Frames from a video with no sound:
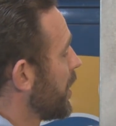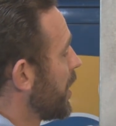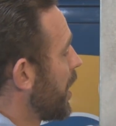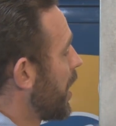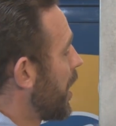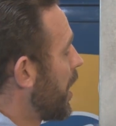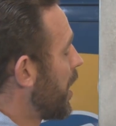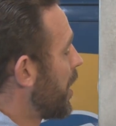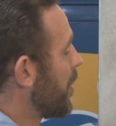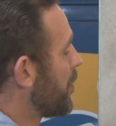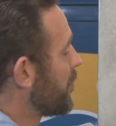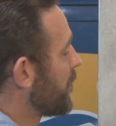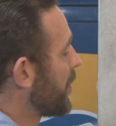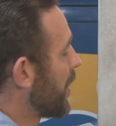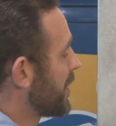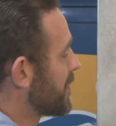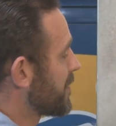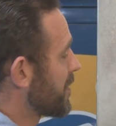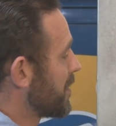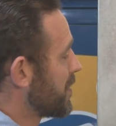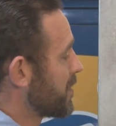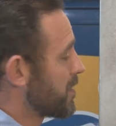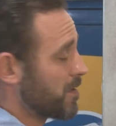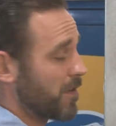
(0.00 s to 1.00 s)

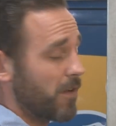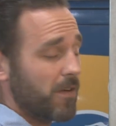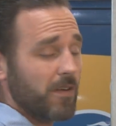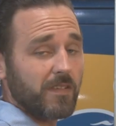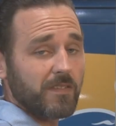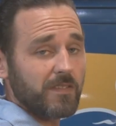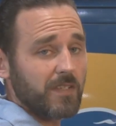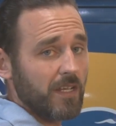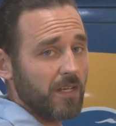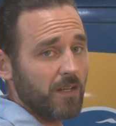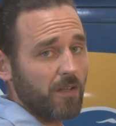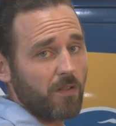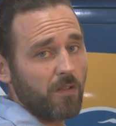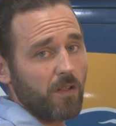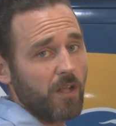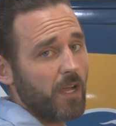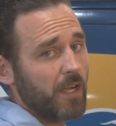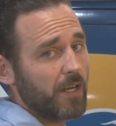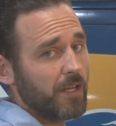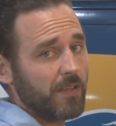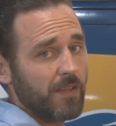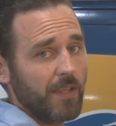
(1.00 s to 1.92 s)
That's going to start at 10 o'clock,